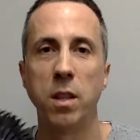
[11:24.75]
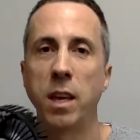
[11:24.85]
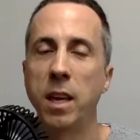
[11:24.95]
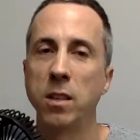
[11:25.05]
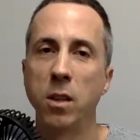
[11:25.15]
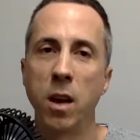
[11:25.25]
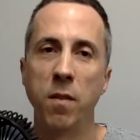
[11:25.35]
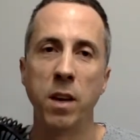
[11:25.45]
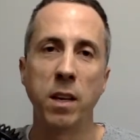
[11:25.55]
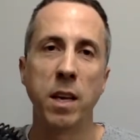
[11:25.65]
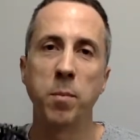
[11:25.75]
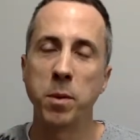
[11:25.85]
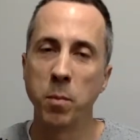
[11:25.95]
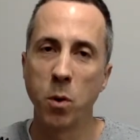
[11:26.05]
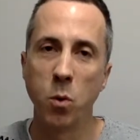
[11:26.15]
kids love it. Keeps
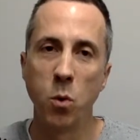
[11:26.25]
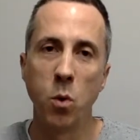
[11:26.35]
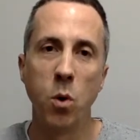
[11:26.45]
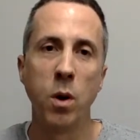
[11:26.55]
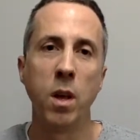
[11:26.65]
them cool.